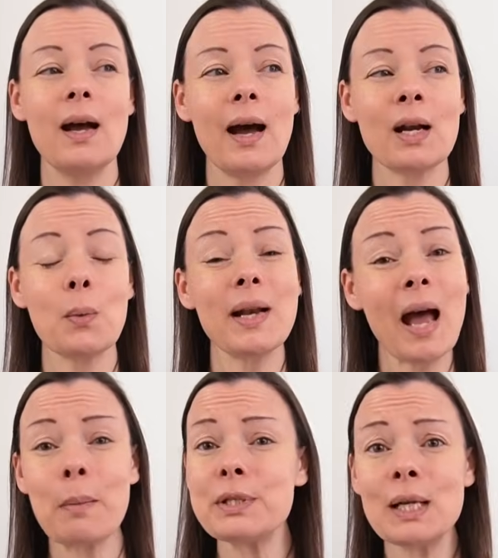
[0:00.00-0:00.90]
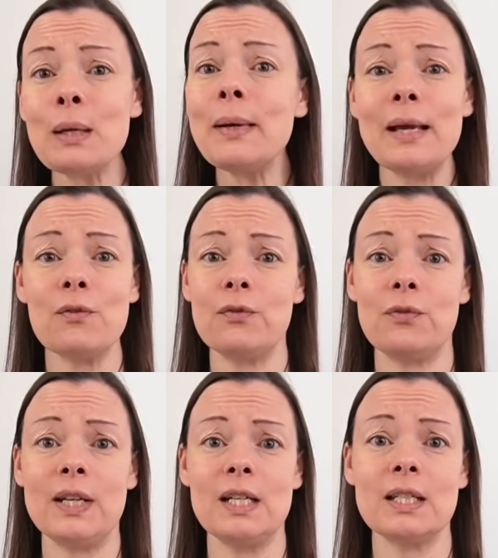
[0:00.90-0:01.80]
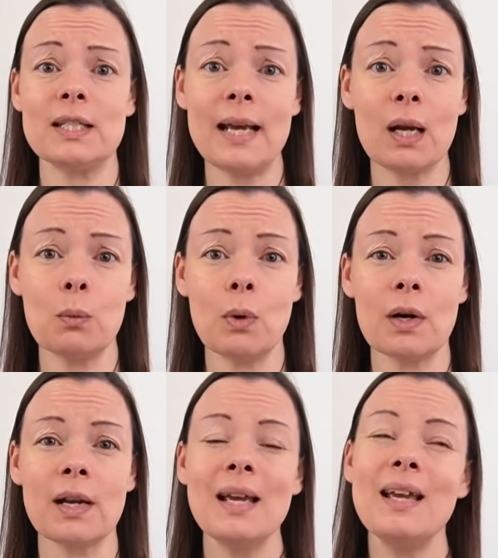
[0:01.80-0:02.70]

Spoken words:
and I would absolutely have finished the second one,